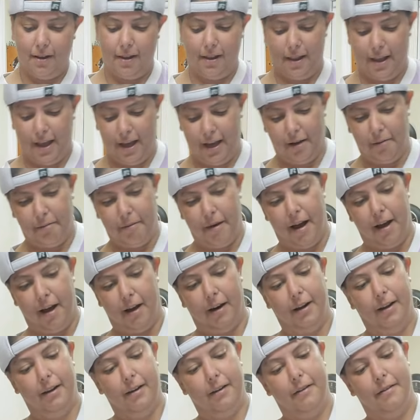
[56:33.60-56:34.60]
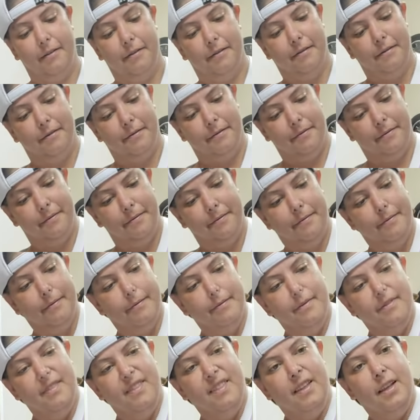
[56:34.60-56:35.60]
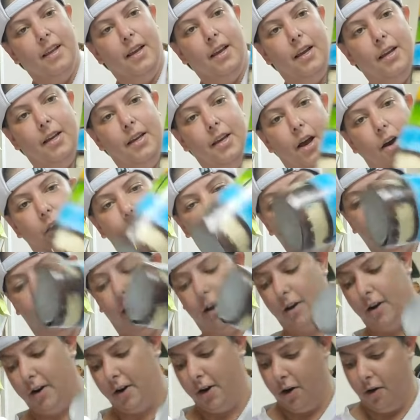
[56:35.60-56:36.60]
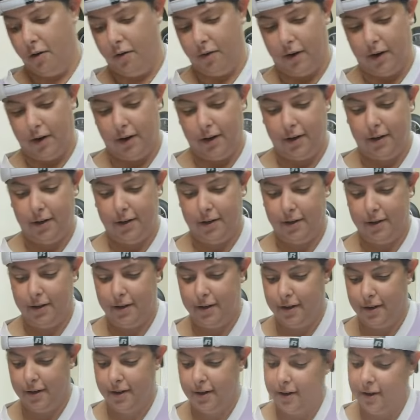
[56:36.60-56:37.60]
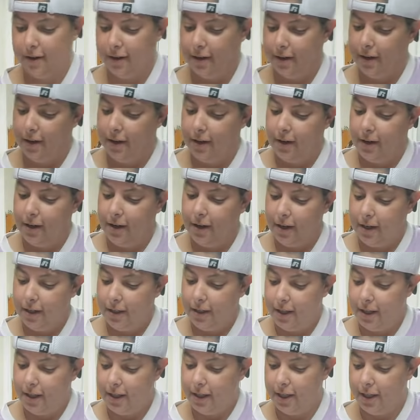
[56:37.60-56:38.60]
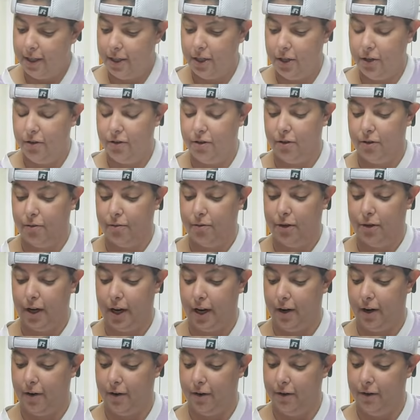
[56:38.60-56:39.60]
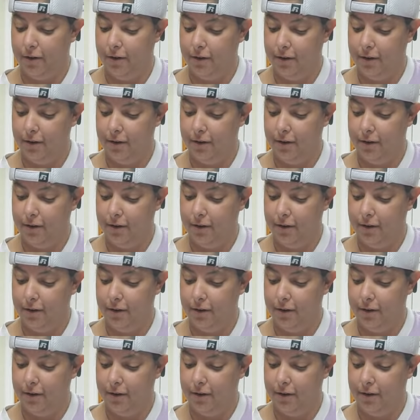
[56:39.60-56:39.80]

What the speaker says: think about it, y'all head on over to this YouTube channel